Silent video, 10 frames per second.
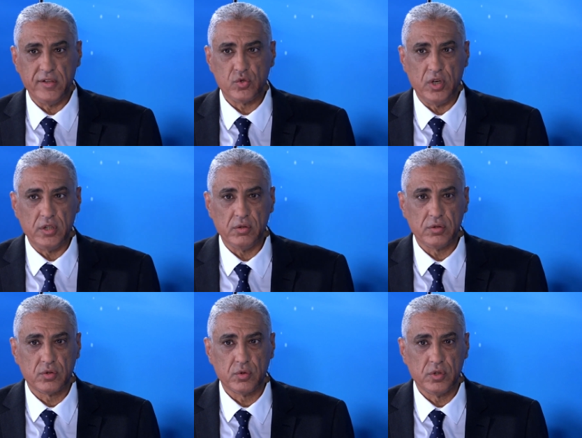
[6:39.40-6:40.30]

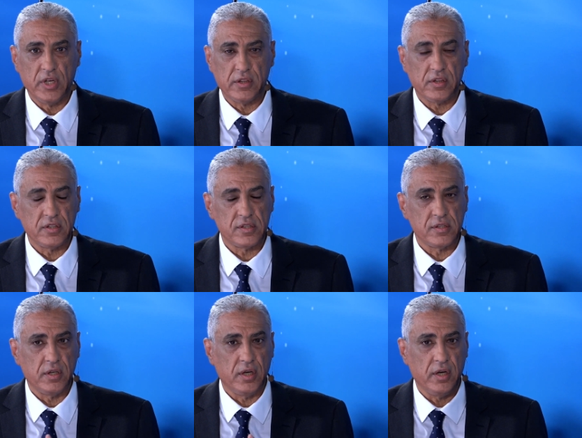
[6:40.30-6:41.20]
insulators that
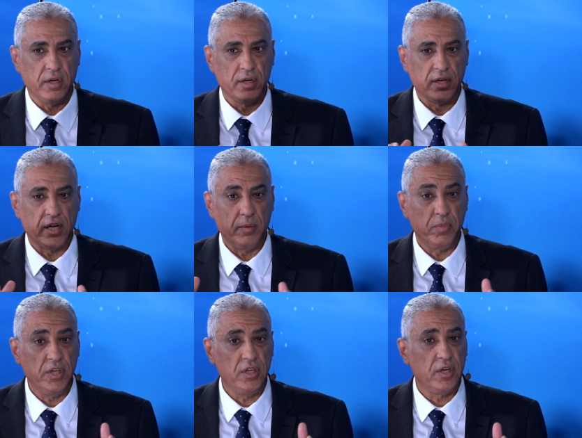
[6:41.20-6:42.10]

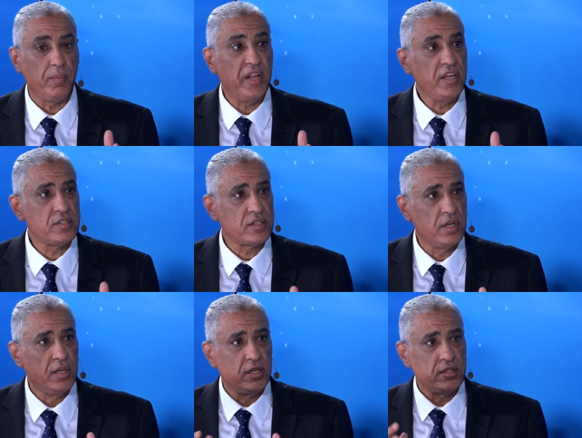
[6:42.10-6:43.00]
can be replaced
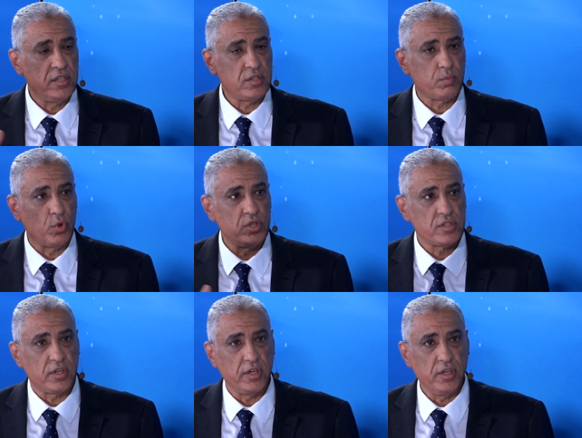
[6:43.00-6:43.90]
these
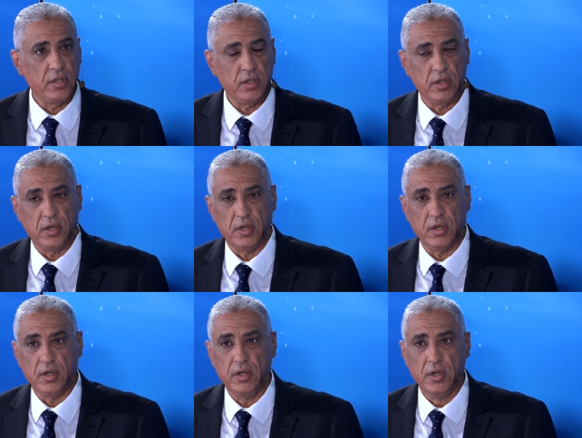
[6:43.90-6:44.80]
polystyrene
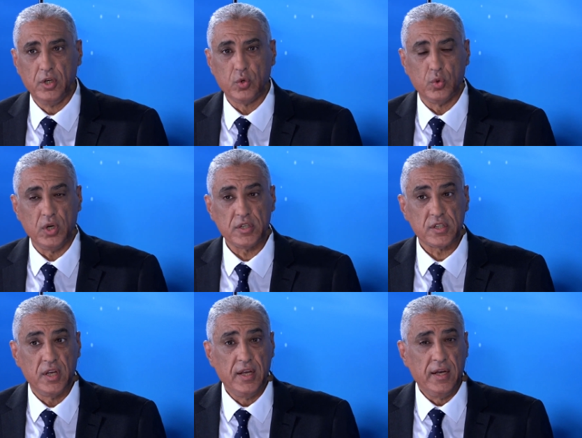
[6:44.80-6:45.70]

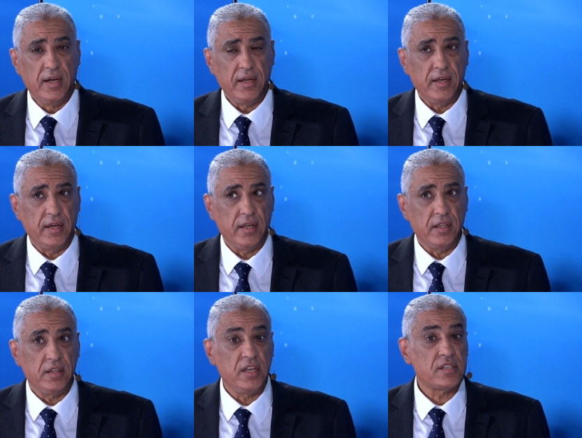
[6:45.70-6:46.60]
coolers.
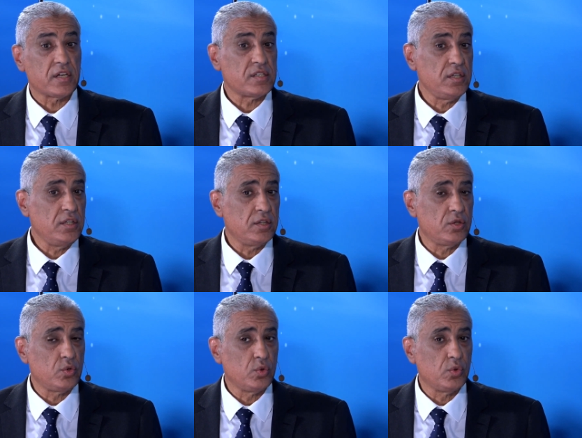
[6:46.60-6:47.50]
They succeeded
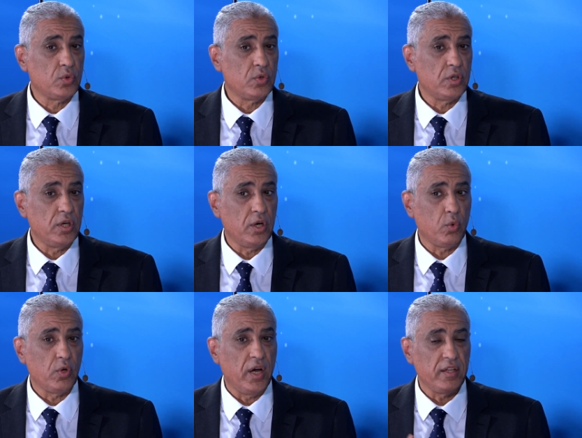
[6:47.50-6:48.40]
to
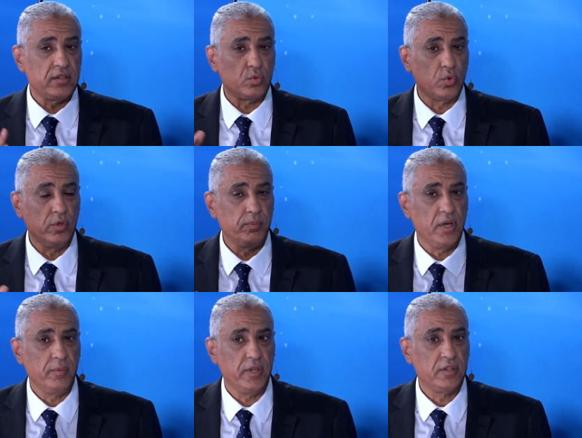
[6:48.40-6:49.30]

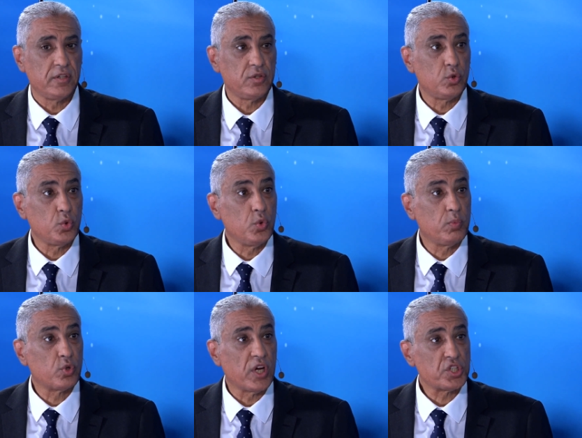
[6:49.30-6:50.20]
implement 2
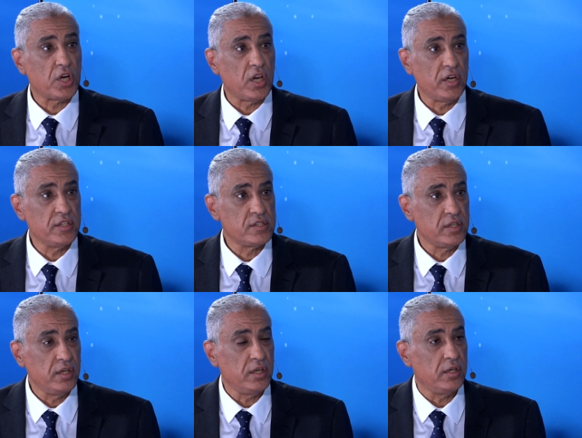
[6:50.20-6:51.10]
production
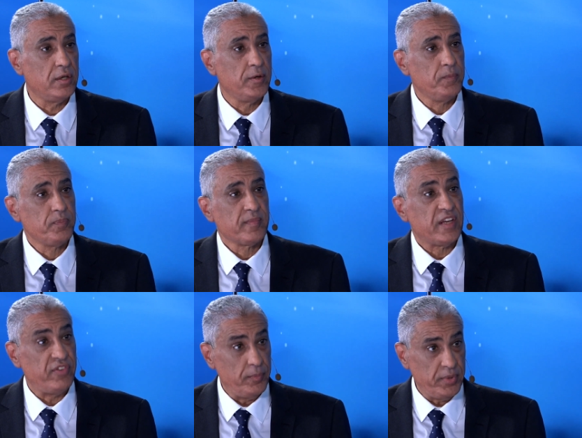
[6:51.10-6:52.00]
lines in
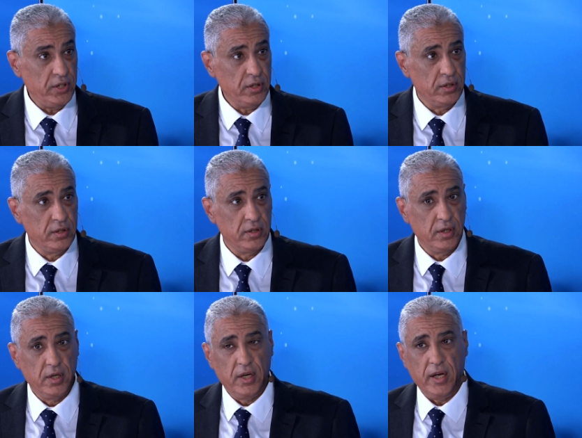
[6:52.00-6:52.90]
Philippines,
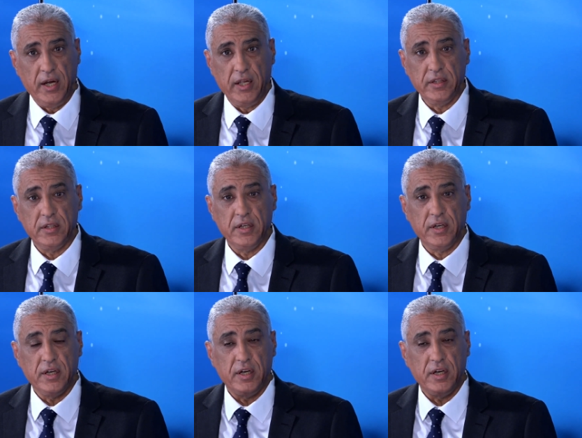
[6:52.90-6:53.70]
and